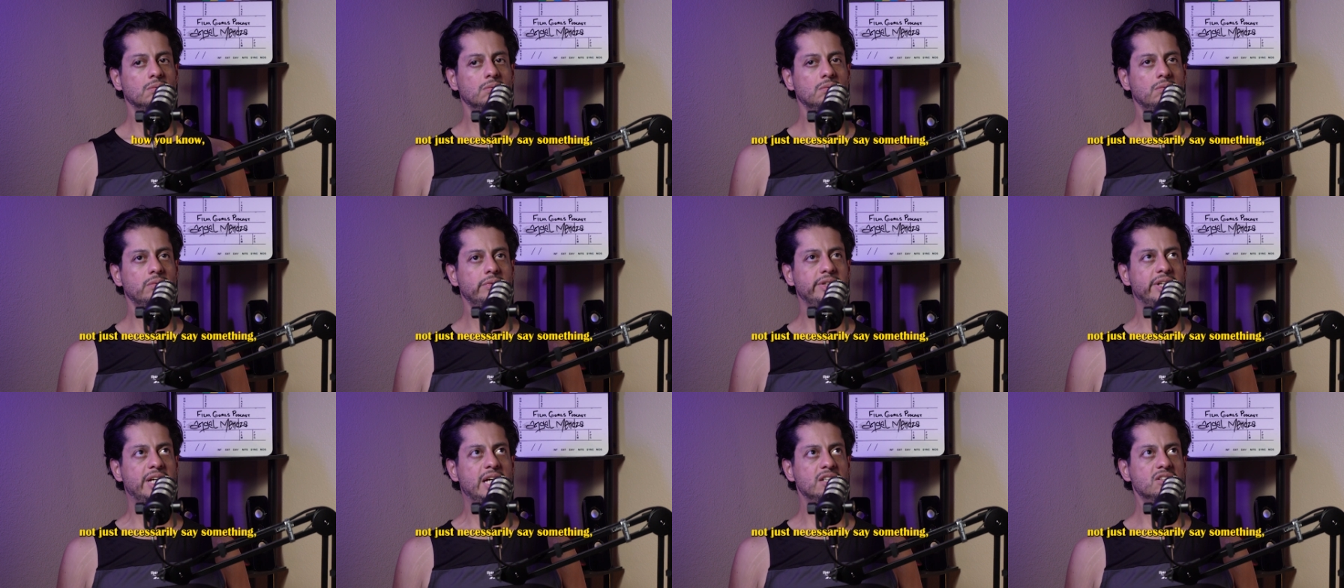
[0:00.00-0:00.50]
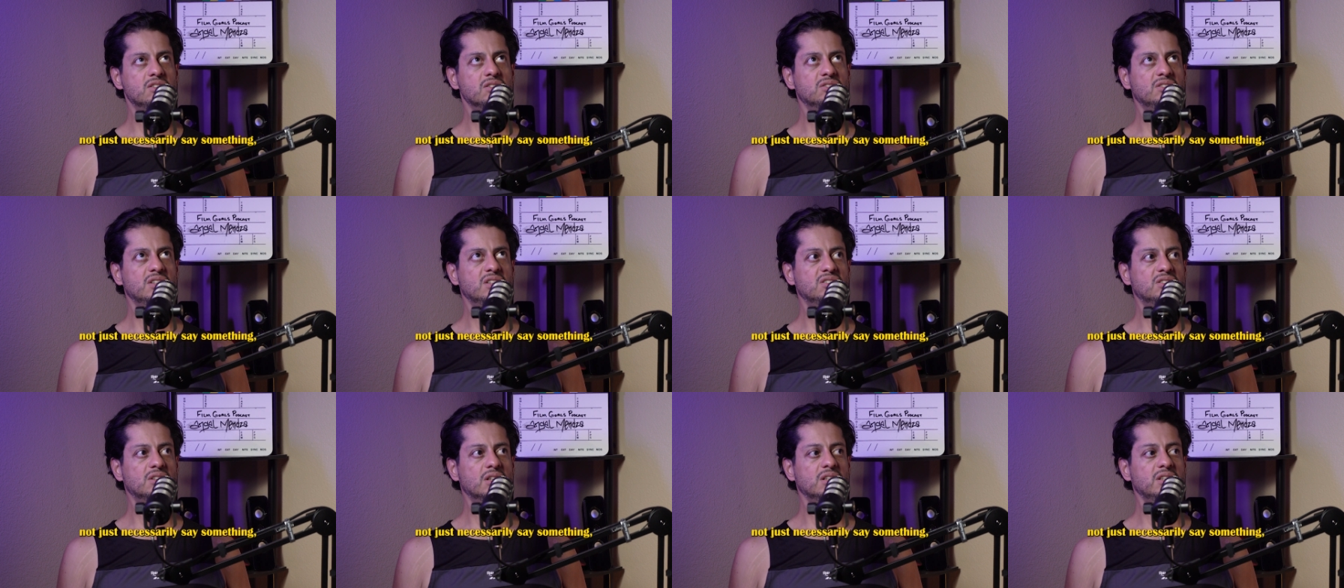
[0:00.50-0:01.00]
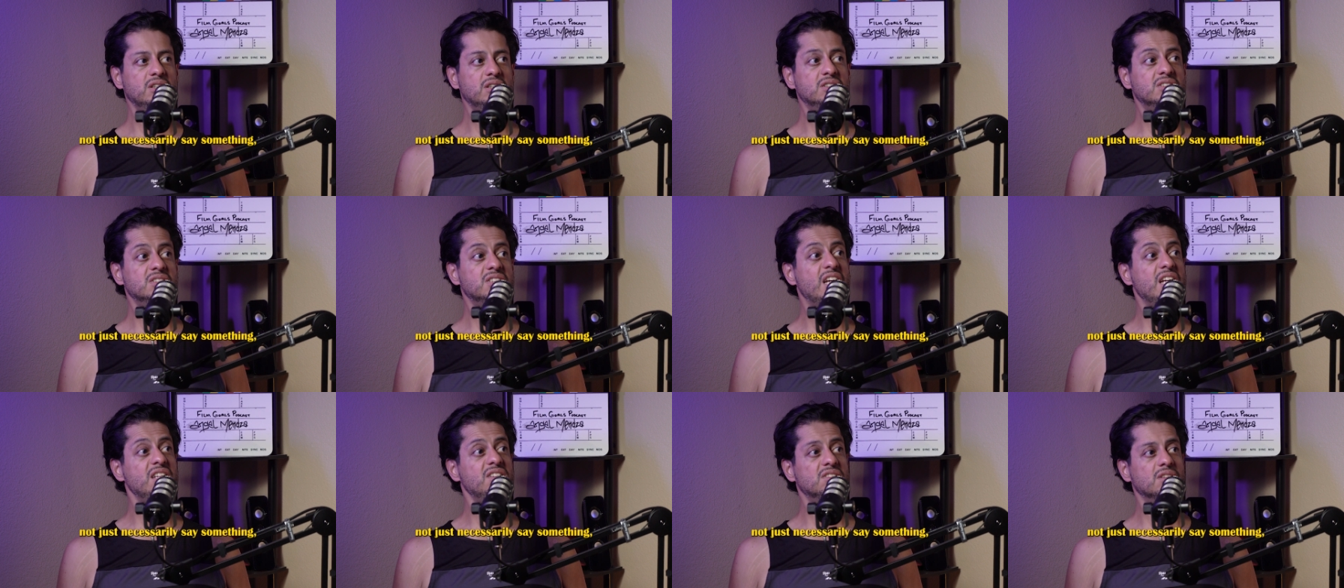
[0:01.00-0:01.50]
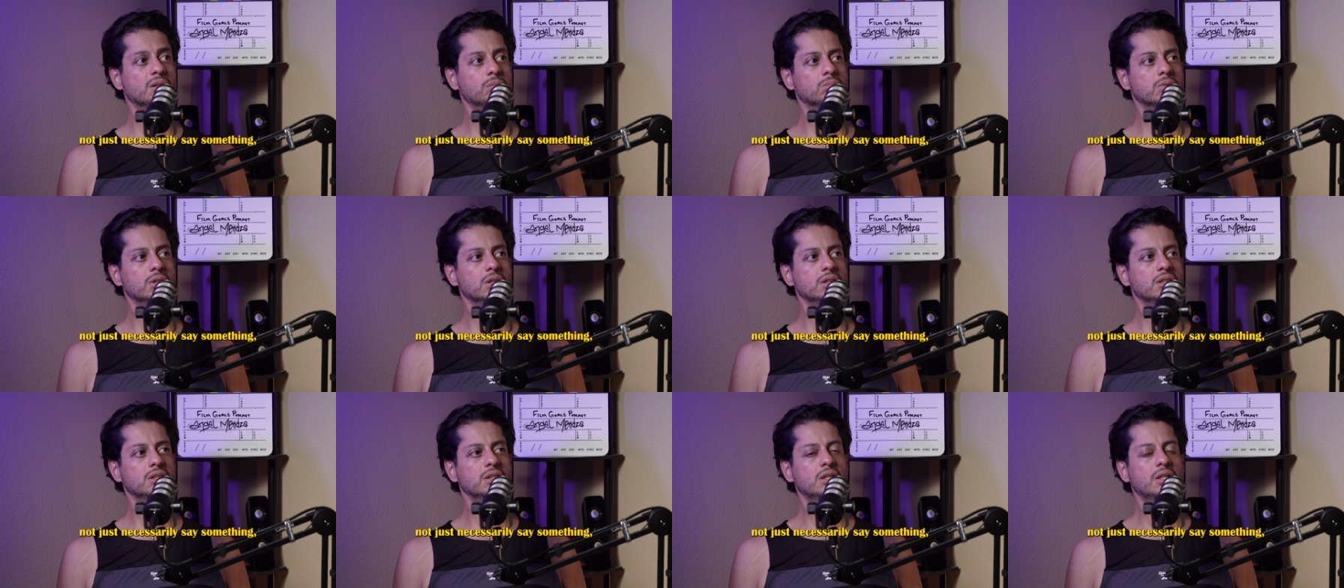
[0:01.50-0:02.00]
not just necessarily say
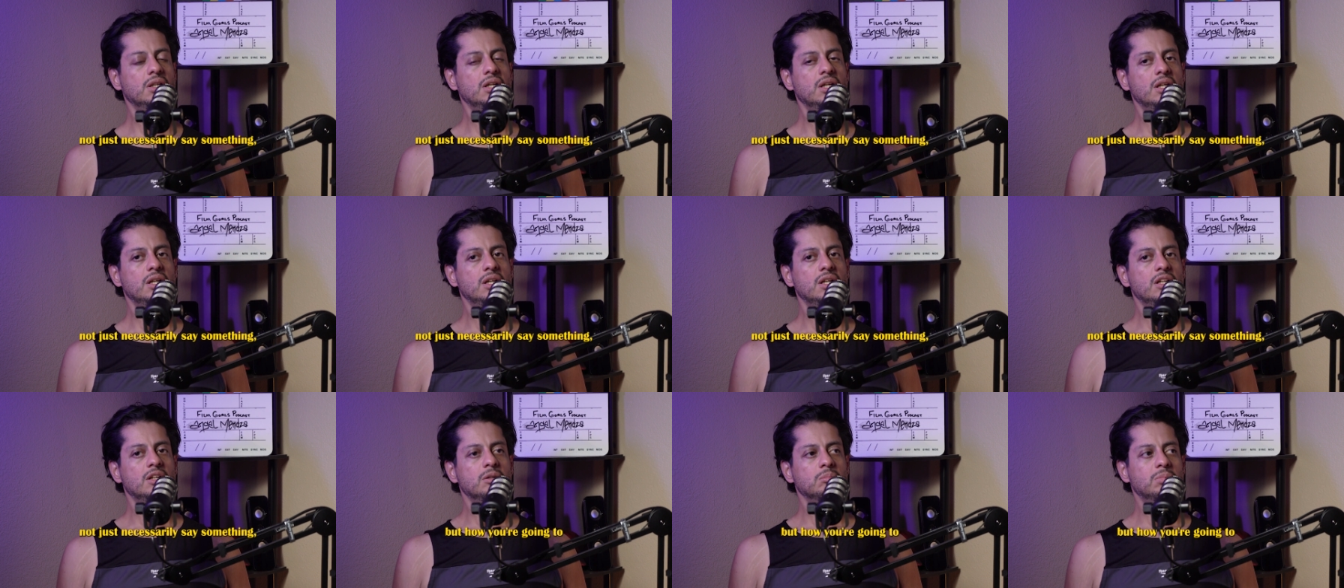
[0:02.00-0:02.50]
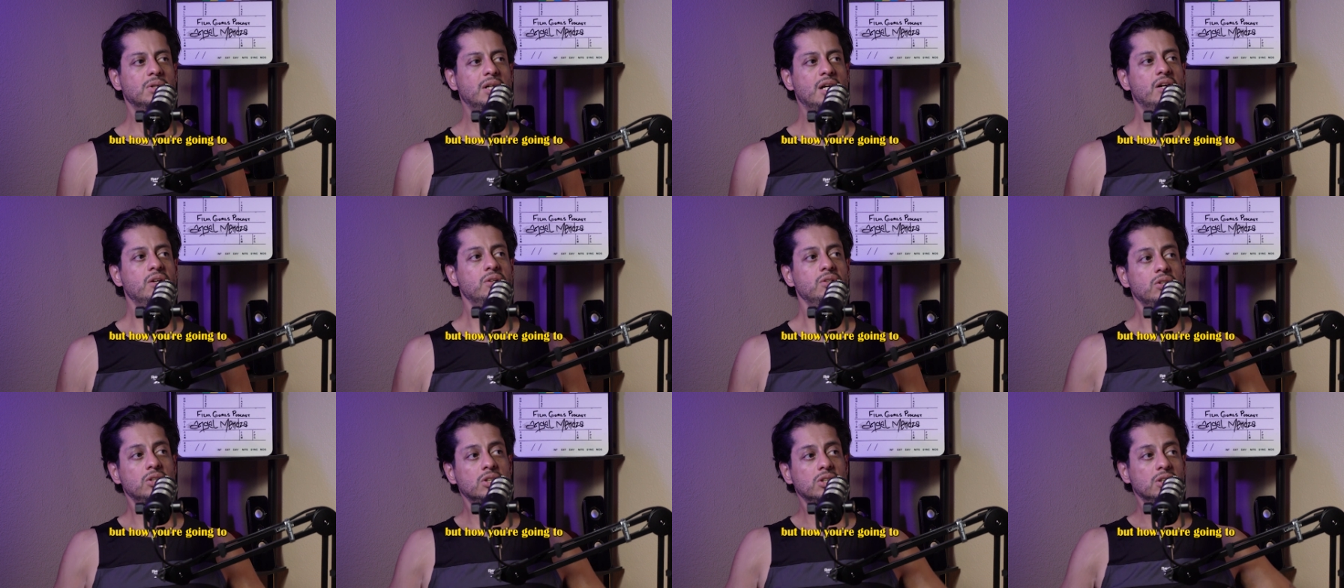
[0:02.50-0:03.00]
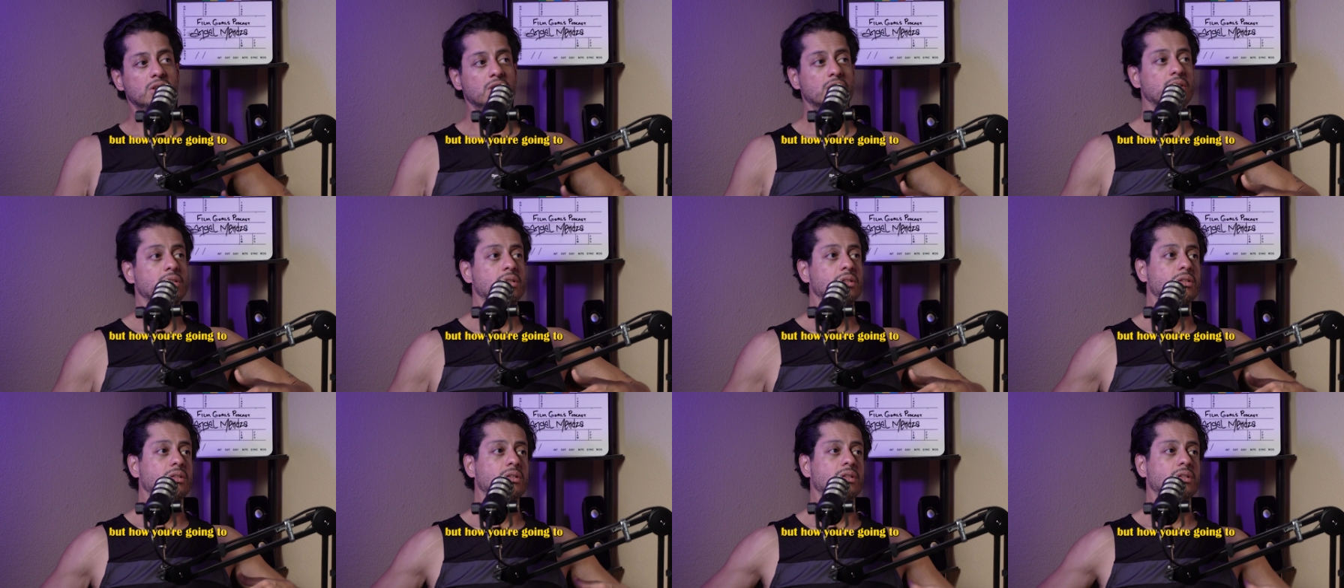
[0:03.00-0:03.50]
something, but how you're going to